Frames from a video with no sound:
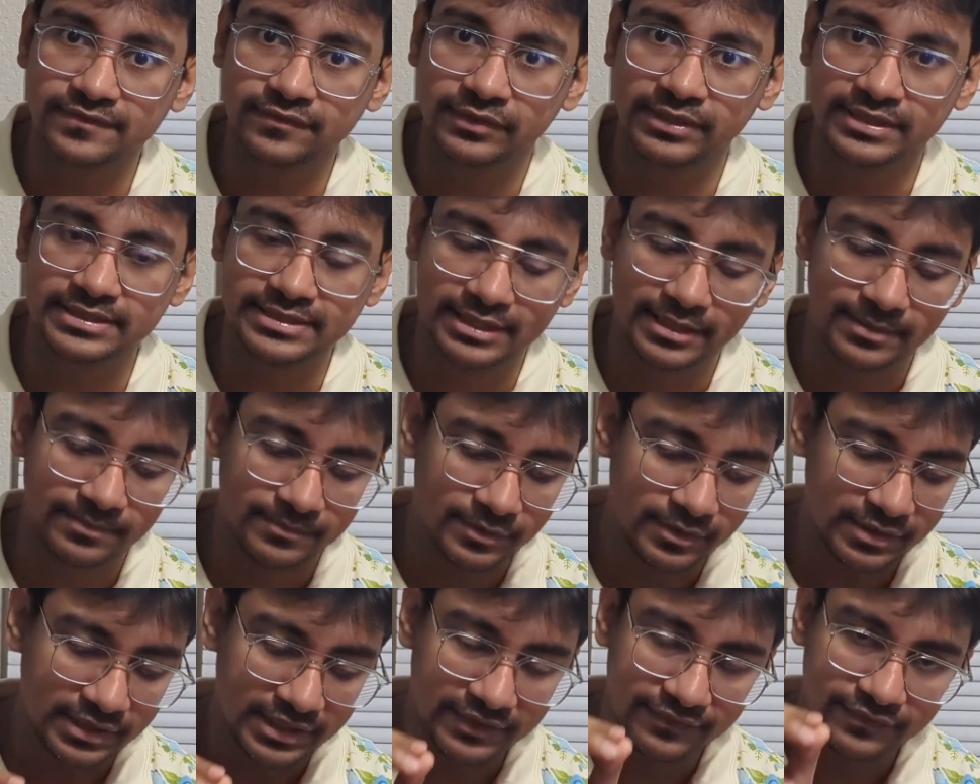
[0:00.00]
for
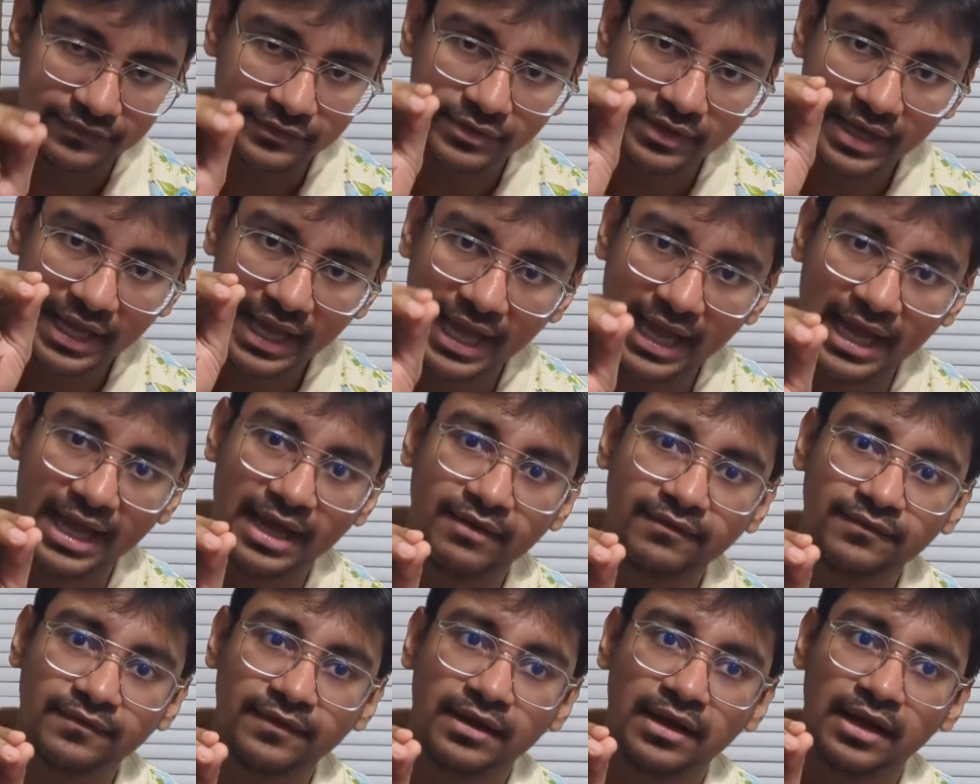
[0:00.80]
example, if you
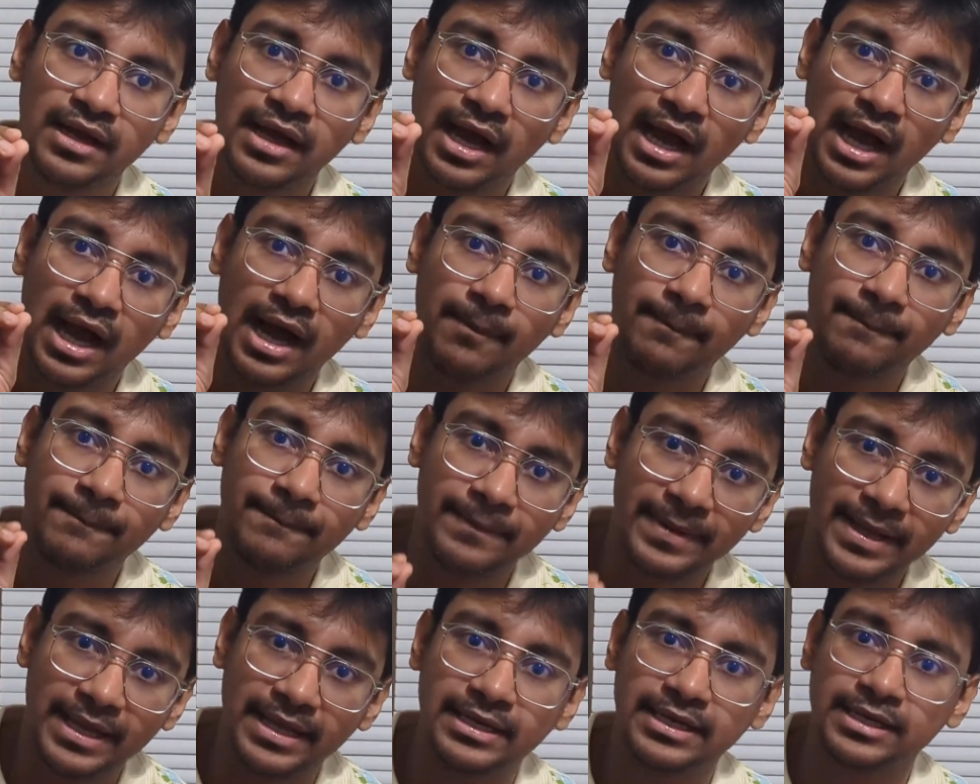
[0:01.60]
have a
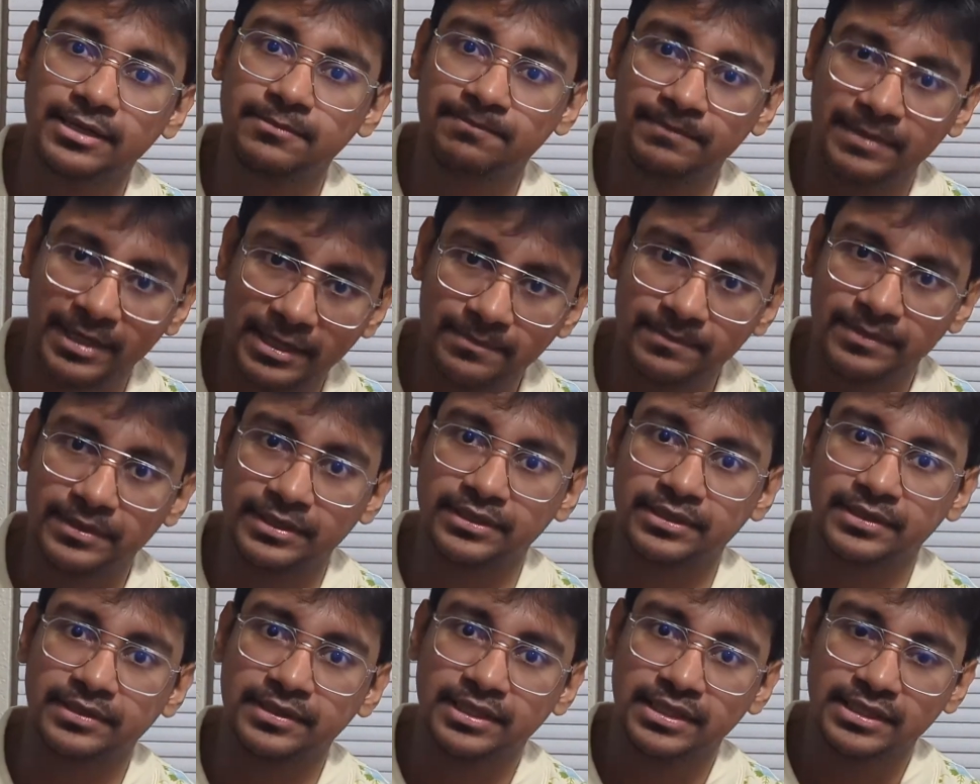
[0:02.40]
pen and
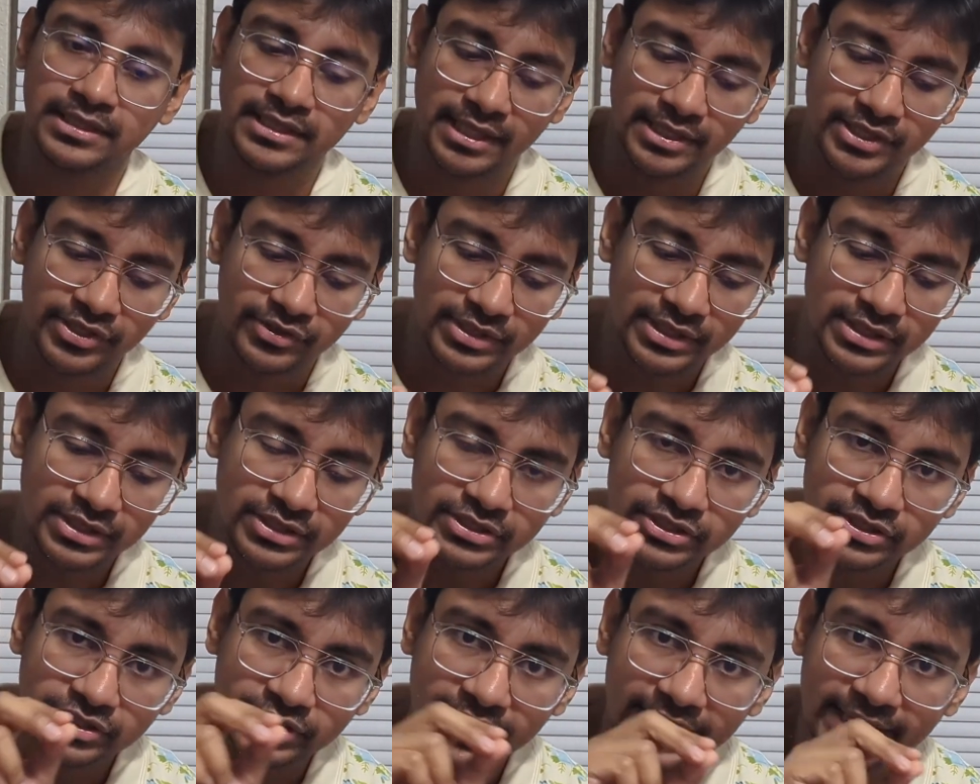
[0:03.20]
paper, then you
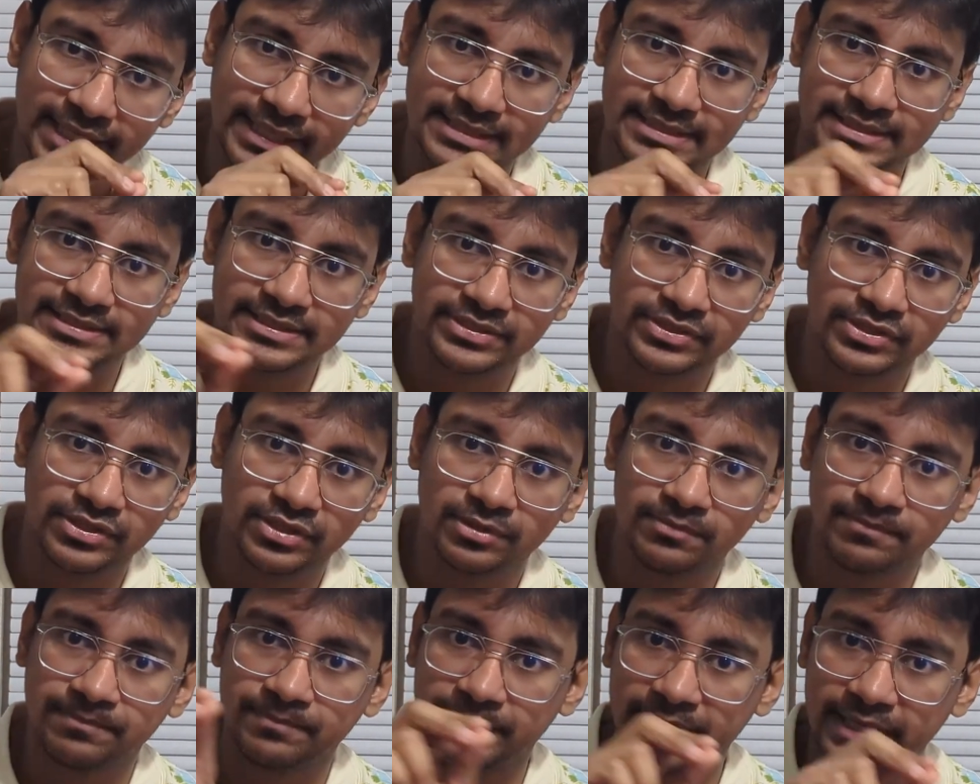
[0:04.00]
can trace
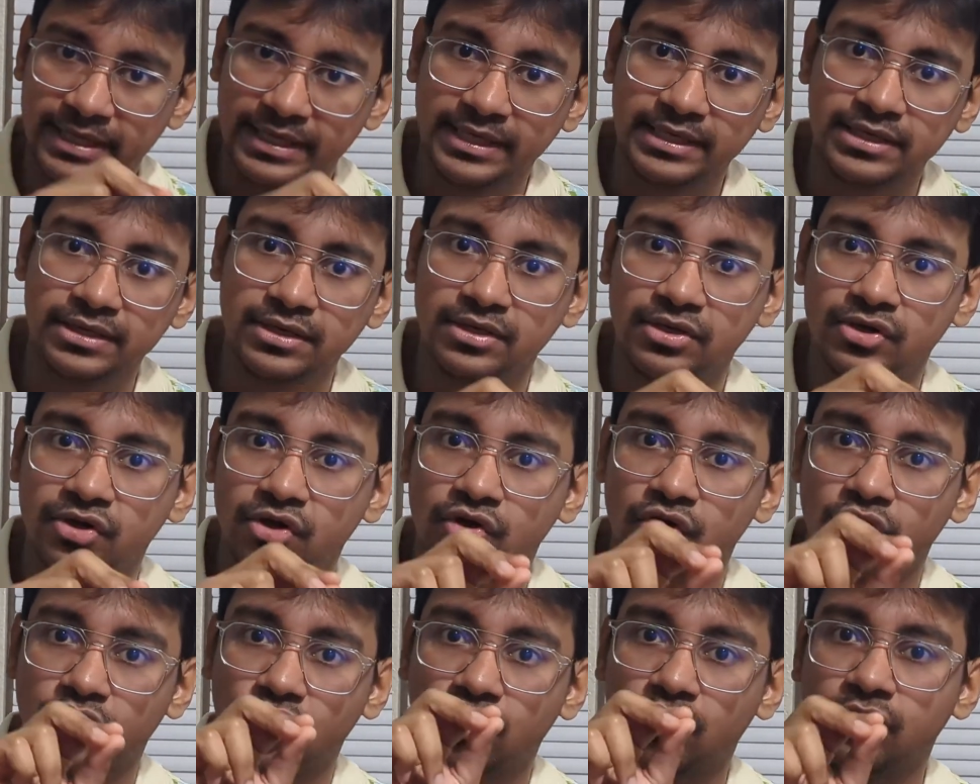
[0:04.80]
your pen
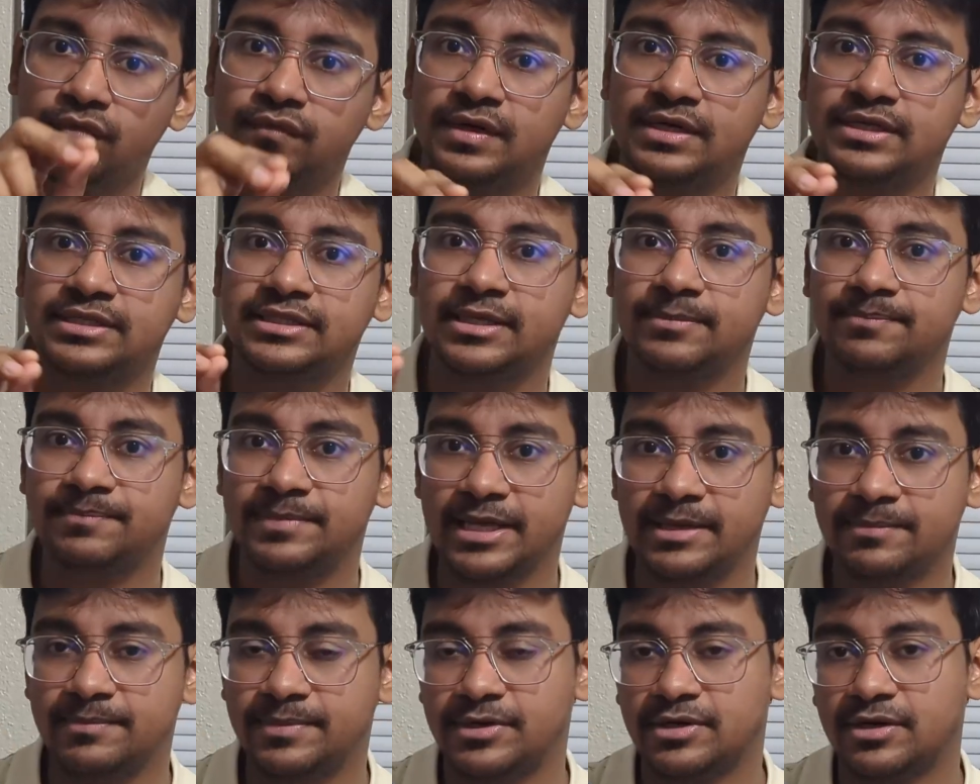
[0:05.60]
over the
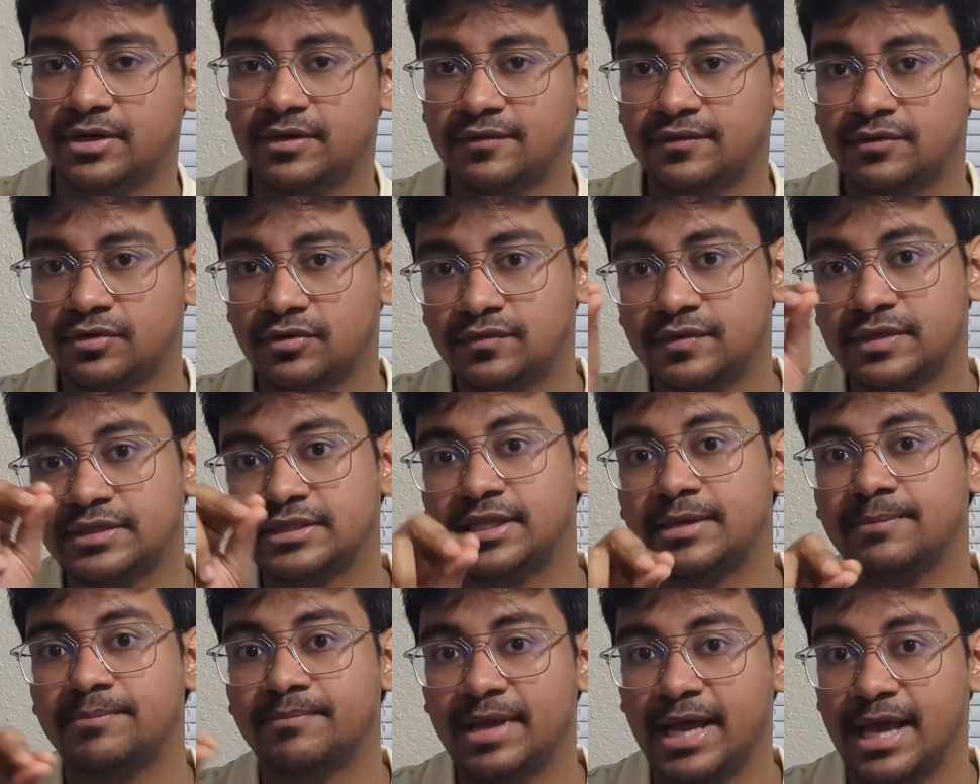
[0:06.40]
paper, over
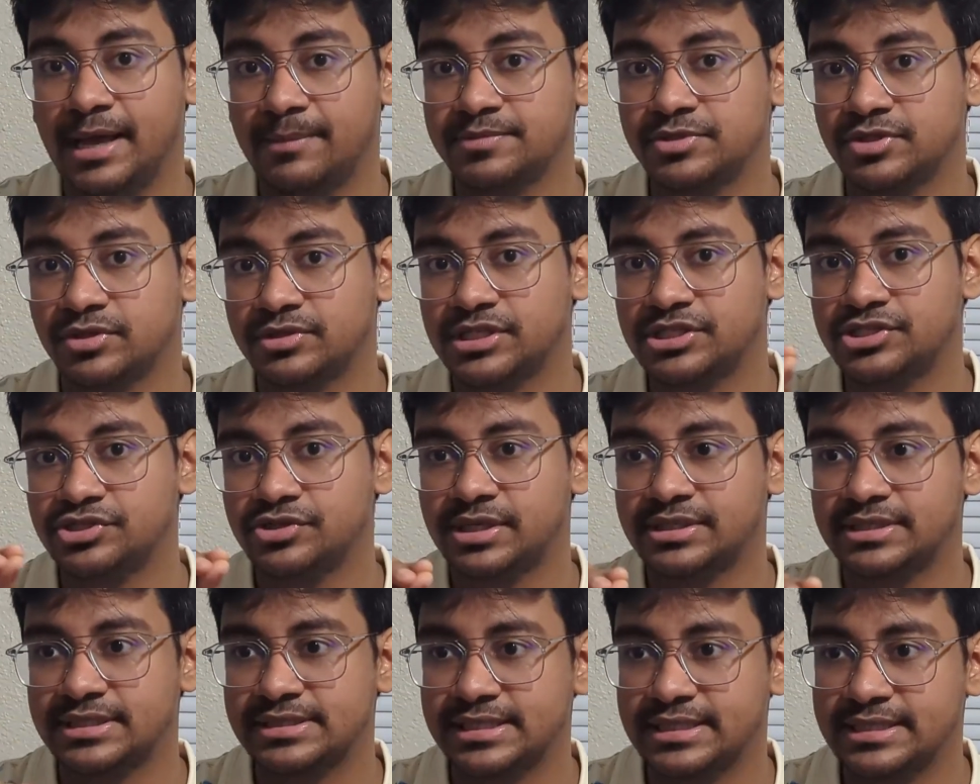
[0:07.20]
the map, so that you
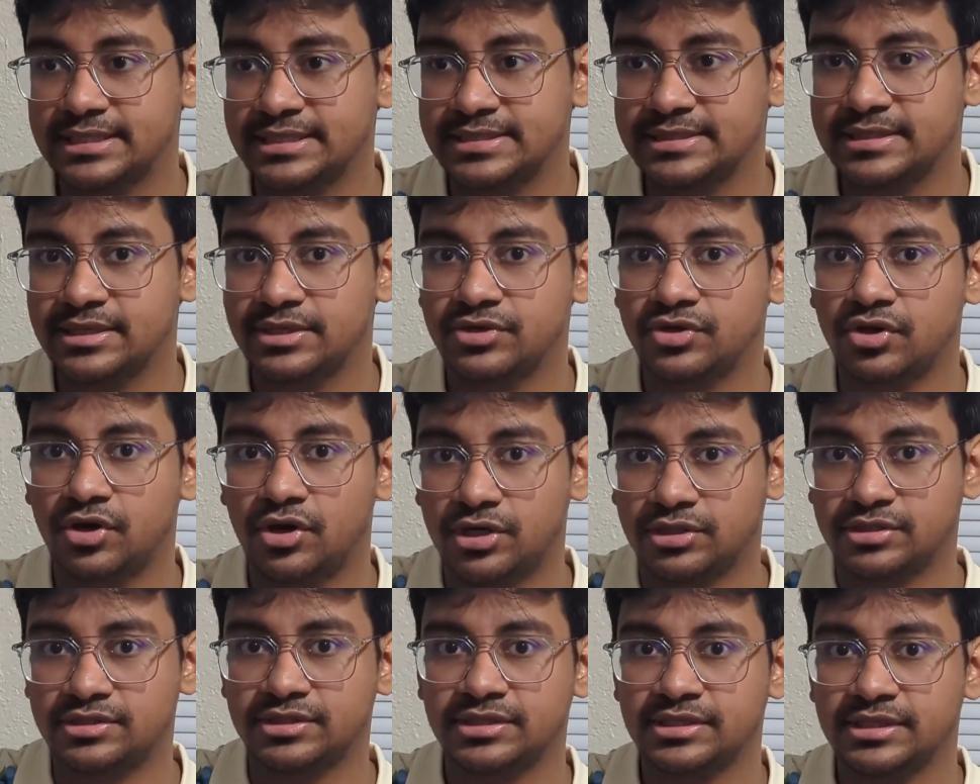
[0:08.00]
understand it's the
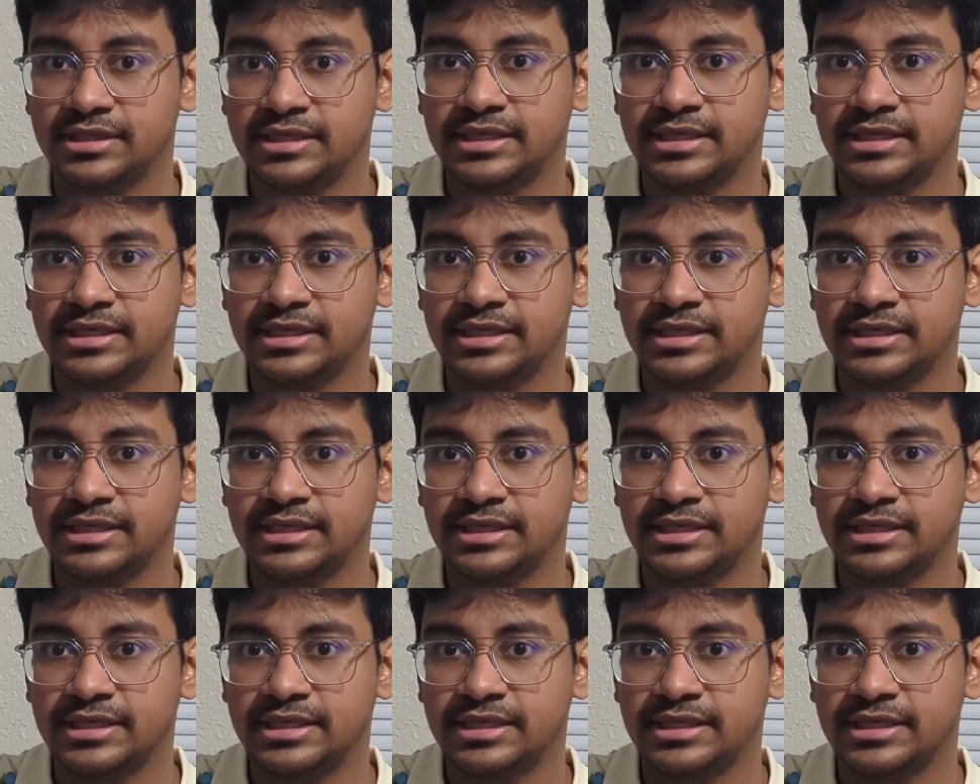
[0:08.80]
north,